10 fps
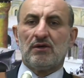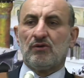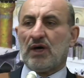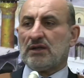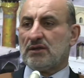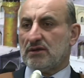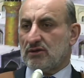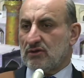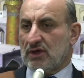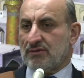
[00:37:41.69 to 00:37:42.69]

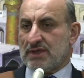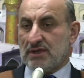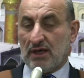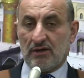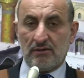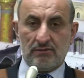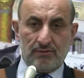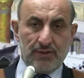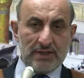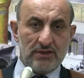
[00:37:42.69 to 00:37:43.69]
one do a mistake,
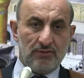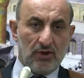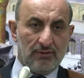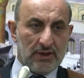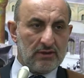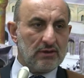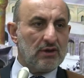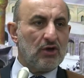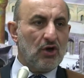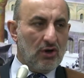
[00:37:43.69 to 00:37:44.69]
possible, but
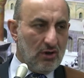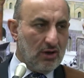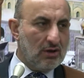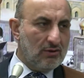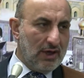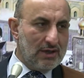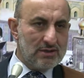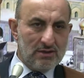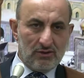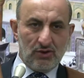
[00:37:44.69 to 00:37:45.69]

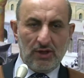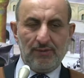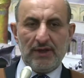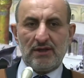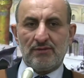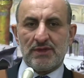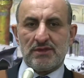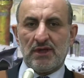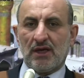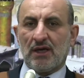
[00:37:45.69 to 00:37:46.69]
always to repeat the
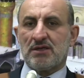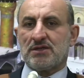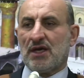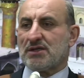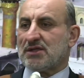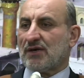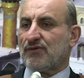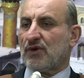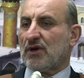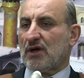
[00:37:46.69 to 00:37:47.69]
mistake and say
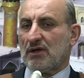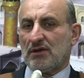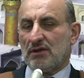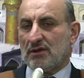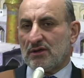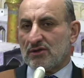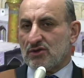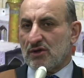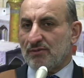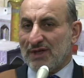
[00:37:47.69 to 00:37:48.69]
astaghfirullah,
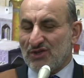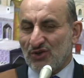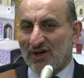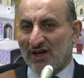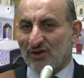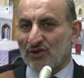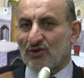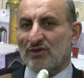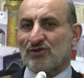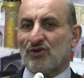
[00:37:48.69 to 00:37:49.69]
so it means you cannot
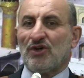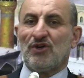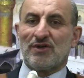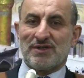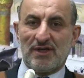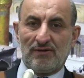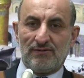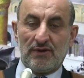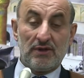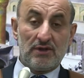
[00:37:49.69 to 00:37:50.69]
control
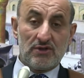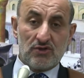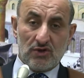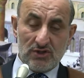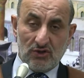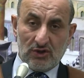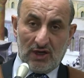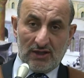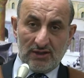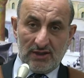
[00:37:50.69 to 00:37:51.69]
yourself. So it's not
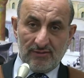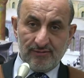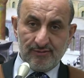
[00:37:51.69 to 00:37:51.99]
adil.